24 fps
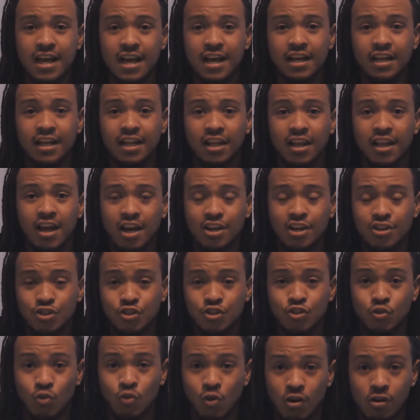got a lot
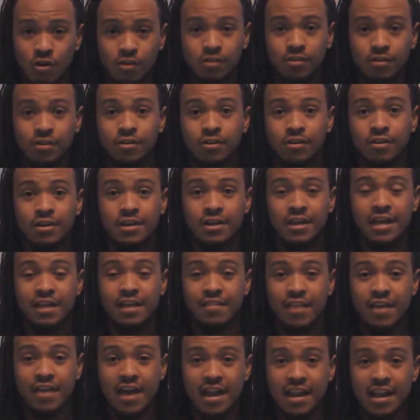stronger
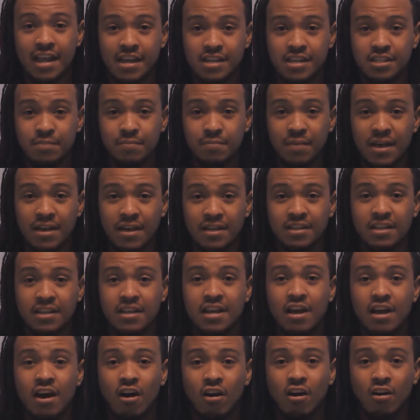in that aspect.
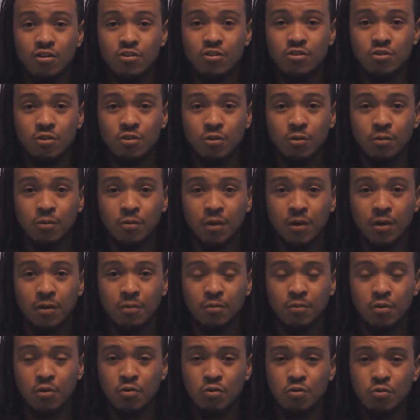Also,
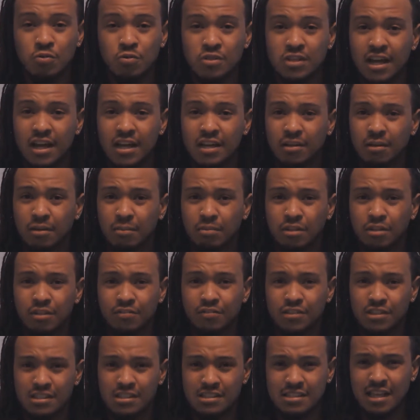Goku was kind of
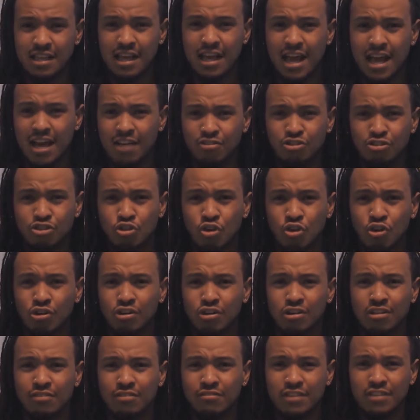oblivious. He's like, how strong
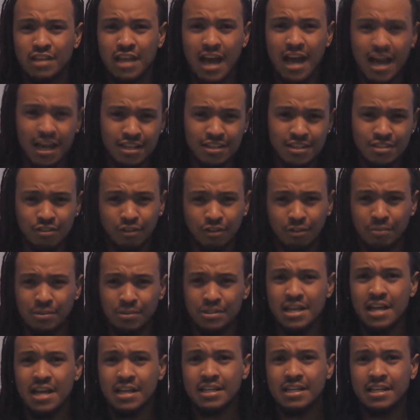could he be gotten? He's only
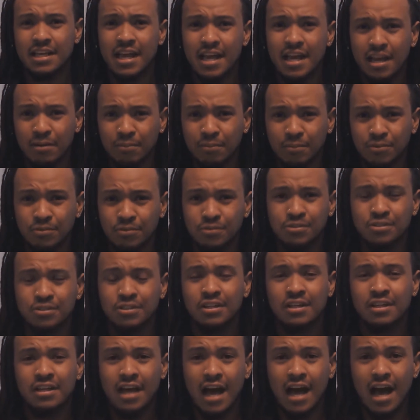protecting animals.
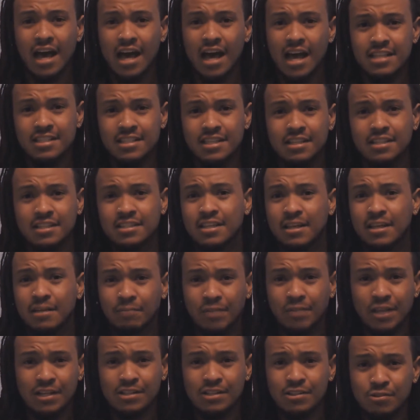I said the same
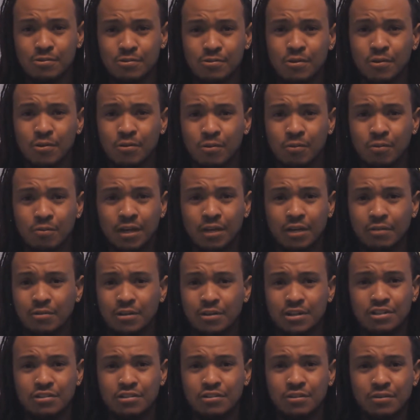thing too, Goku. I'm like,
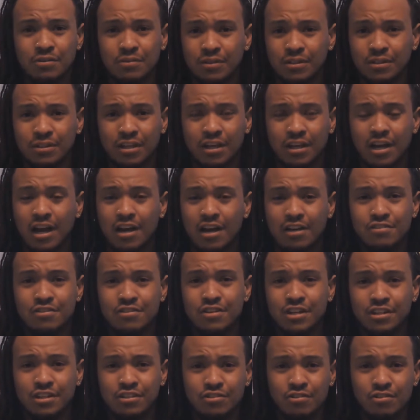what are you doing? Like, how are you
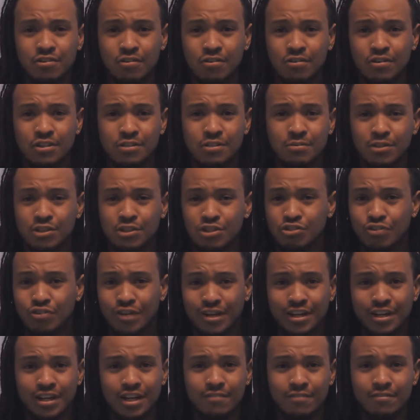getting stronger? He's much
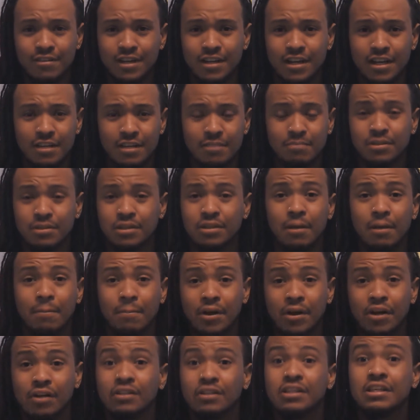training every day, but
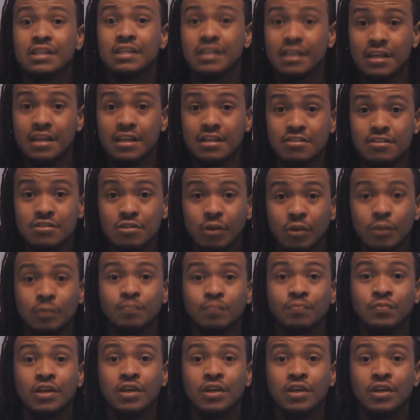apparently he is. So